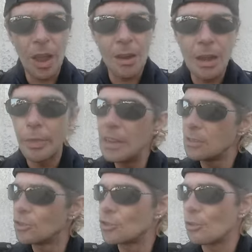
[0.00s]
And I
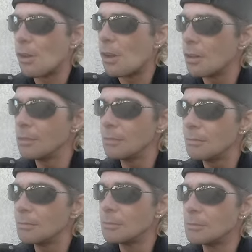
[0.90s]
think
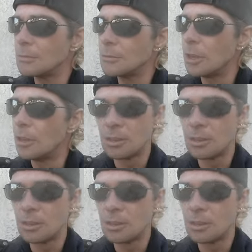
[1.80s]
Strong